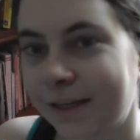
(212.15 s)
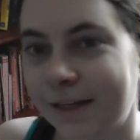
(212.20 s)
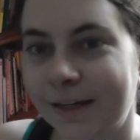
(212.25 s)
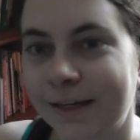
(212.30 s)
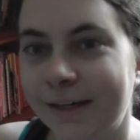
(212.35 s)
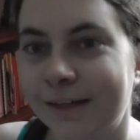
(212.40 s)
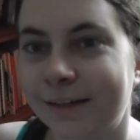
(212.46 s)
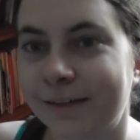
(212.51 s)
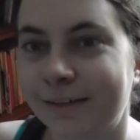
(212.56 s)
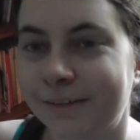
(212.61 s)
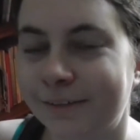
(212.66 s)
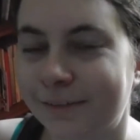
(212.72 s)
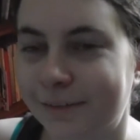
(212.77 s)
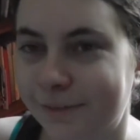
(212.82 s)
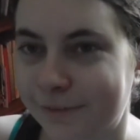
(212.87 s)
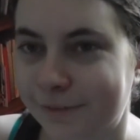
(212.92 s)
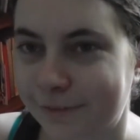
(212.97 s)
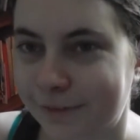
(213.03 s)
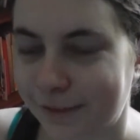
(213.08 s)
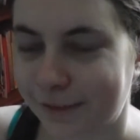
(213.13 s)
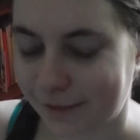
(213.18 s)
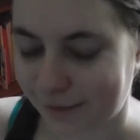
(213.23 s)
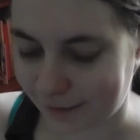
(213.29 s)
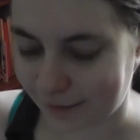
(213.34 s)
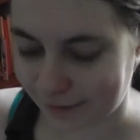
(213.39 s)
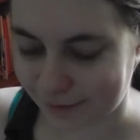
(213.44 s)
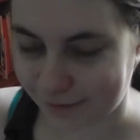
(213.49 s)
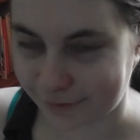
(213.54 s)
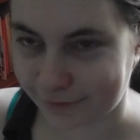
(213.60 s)
Hello
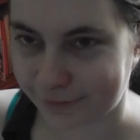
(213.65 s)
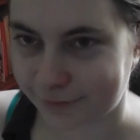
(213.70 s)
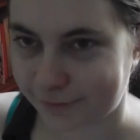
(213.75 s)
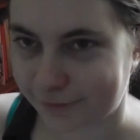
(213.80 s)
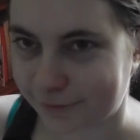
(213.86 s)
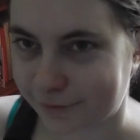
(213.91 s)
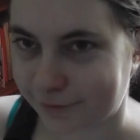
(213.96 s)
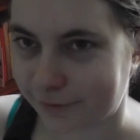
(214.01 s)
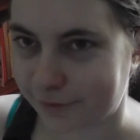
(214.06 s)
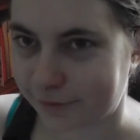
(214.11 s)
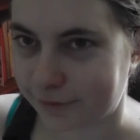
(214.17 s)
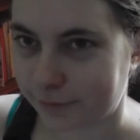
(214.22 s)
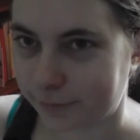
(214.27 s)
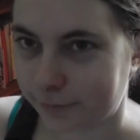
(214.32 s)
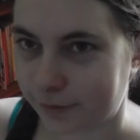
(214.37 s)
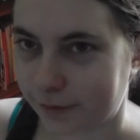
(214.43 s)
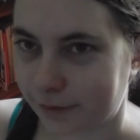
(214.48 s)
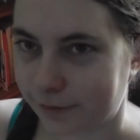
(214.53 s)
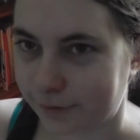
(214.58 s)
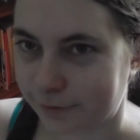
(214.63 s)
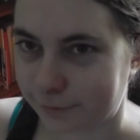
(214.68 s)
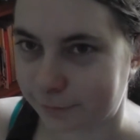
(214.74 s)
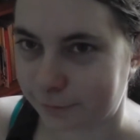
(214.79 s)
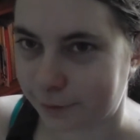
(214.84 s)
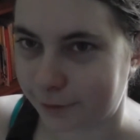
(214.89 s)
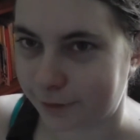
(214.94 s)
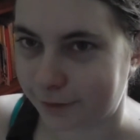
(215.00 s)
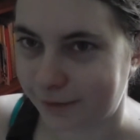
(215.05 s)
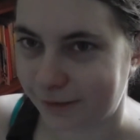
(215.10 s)
again. So it's
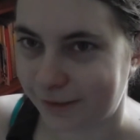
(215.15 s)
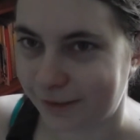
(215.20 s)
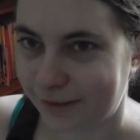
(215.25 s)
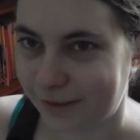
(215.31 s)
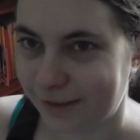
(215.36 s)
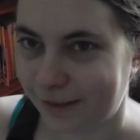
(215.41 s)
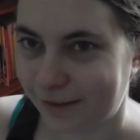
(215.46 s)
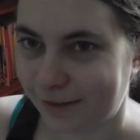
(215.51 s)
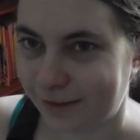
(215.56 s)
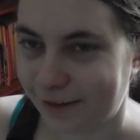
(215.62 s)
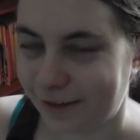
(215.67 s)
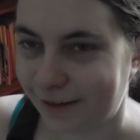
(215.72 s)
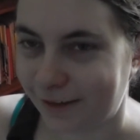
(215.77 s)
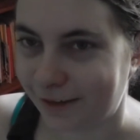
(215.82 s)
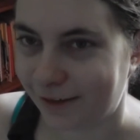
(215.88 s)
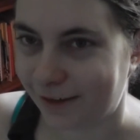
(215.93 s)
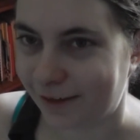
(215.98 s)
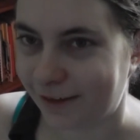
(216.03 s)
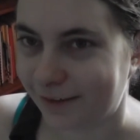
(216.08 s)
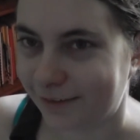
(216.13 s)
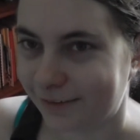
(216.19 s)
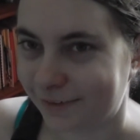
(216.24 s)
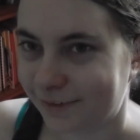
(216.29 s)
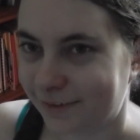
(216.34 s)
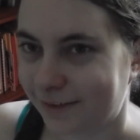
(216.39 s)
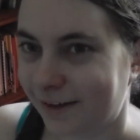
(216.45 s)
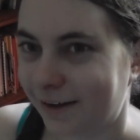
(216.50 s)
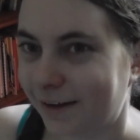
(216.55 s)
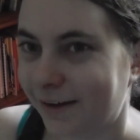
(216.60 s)
about 8
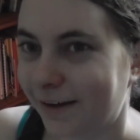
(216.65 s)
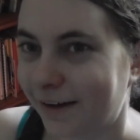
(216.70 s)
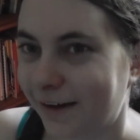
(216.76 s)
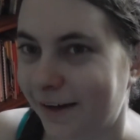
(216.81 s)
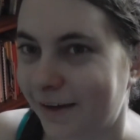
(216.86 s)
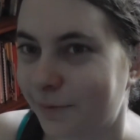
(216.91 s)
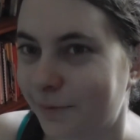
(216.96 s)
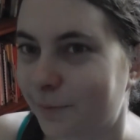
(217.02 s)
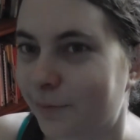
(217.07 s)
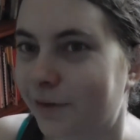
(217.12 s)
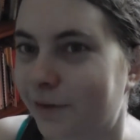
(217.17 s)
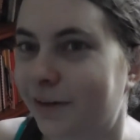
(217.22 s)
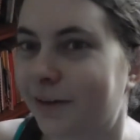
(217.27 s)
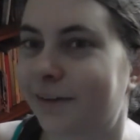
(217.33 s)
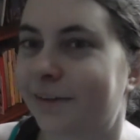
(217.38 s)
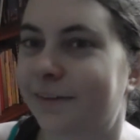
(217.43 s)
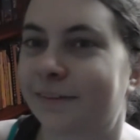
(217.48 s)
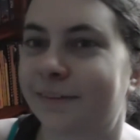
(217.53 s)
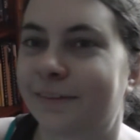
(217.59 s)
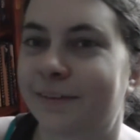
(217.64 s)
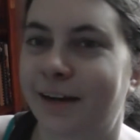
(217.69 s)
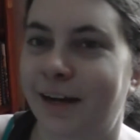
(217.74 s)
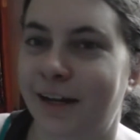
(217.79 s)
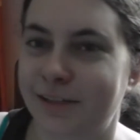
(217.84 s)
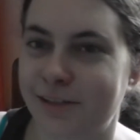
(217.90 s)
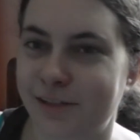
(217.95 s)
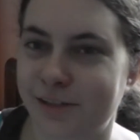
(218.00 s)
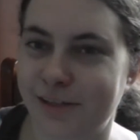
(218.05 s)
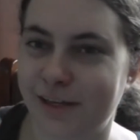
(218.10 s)
to 9, but I thought I
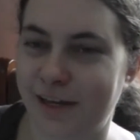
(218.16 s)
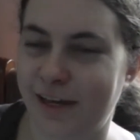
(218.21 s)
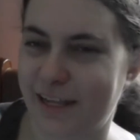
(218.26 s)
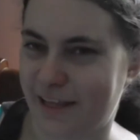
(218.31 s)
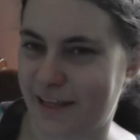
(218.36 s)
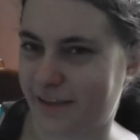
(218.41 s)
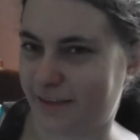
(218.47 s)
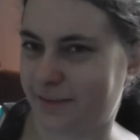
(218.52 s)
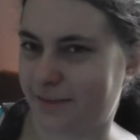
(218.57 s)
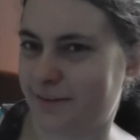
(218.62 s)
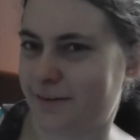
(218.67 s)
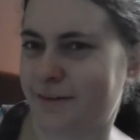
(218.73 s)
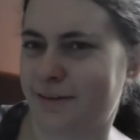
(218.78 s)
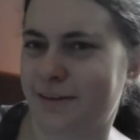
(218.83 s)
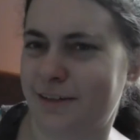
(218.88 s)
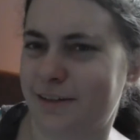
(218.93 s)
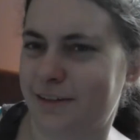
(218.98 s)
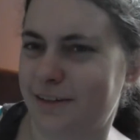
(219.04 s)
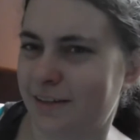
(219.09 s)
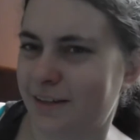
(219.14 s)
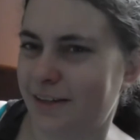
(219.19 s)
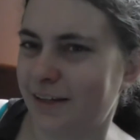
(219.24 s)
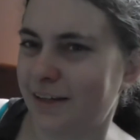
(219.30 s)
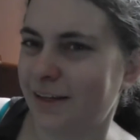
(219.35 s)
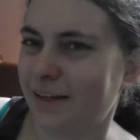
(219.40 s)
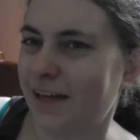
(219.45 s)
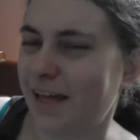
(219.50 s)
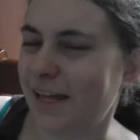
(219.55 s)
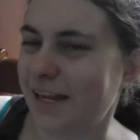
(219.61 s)
should get this started
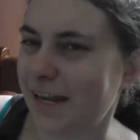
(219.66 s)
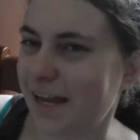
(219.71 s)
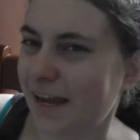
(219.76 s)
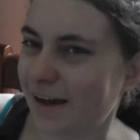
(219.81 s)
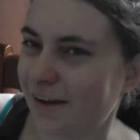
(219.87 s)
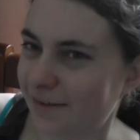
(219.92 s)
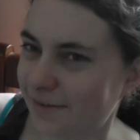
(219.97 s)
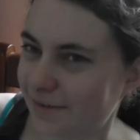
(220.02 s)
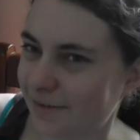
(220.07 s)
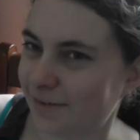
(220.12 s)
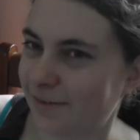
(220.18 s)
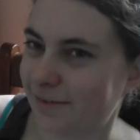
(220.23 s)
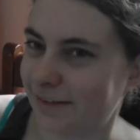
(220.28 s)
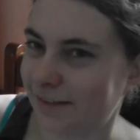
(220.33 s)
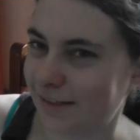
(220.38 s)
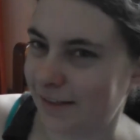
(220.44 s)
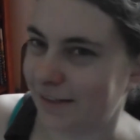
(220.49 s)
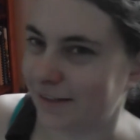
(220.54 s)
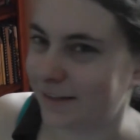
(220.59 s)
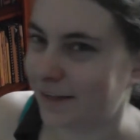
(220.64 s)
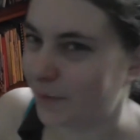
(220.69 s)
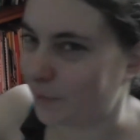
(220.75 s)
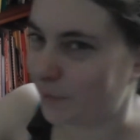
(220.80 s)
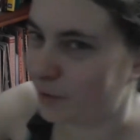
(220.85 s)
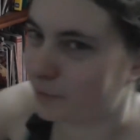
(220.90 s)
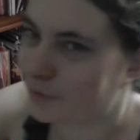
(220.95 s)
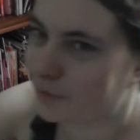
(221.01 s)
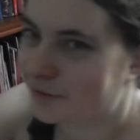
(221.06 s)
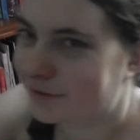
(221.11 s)
now so I can get my
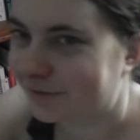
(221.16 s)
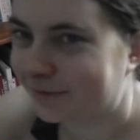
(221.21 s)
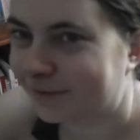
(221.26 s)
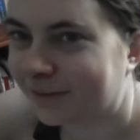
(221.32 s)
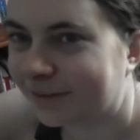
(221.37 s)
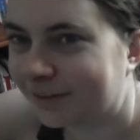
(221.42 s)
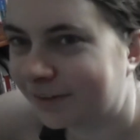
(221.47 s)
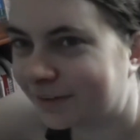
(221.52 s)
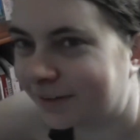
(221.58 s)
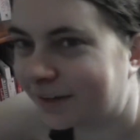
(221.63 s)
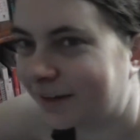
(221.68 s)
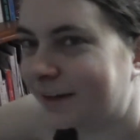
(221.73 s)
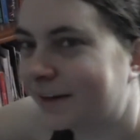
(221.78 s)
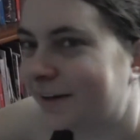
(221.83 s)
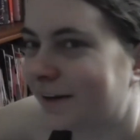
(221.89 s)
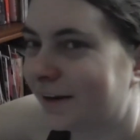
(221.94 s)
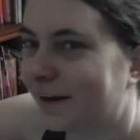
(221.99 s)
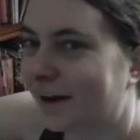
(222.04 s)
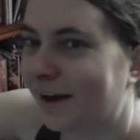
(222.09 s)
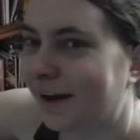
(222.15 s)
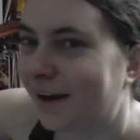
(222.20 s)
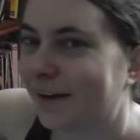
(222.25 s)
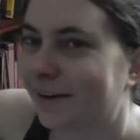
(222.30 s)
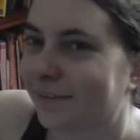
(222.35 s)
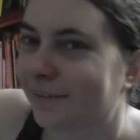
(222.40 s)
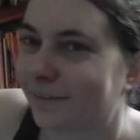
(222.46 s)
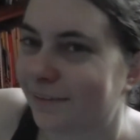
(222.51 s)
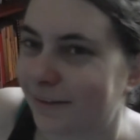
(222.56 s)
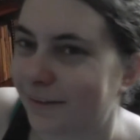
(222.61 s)
work started at
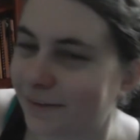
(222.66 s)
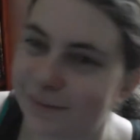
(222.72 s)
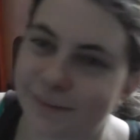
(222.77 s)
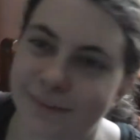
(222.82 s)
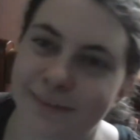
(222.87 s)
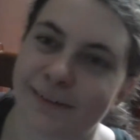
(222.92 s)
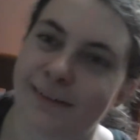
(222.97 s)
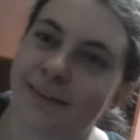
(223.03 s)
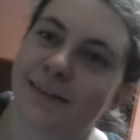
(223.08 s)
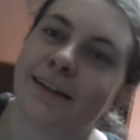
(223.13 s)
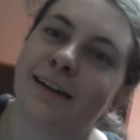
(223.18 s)
9 on the dot.